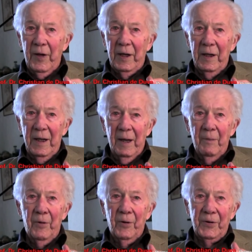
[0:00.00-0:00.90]
very
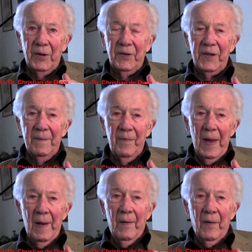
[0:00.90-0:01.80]
important
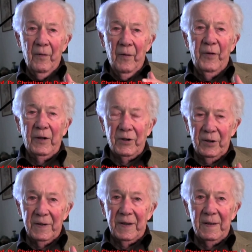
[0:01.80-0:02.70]

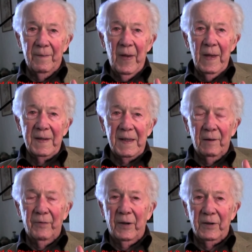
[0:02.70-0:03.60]
functions,
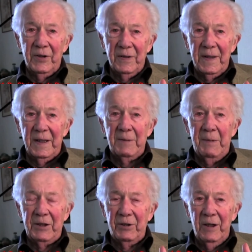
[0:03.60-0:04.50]
cell functions,
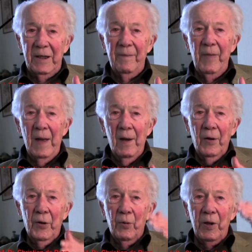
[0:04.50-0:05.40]
especially
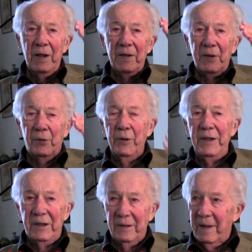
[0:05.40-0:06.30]
the way
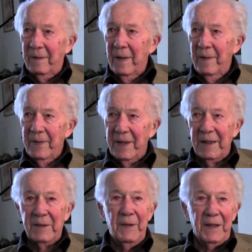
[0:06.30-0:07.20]
secretion
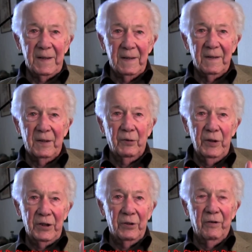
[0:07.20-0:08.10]
takes place,
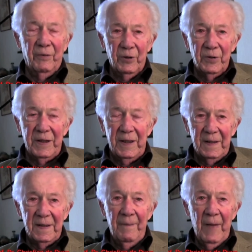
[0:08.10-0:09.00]
secretion of
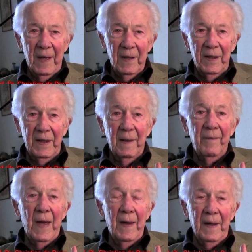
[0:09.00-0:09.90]
proteins.
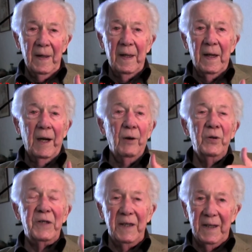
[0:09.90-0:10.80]
He, he
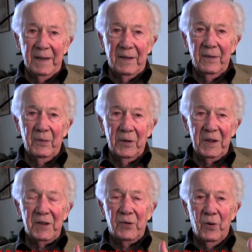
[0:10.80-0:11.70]
elucidated
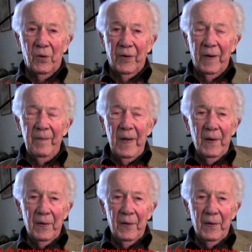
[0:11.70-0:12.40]
what is called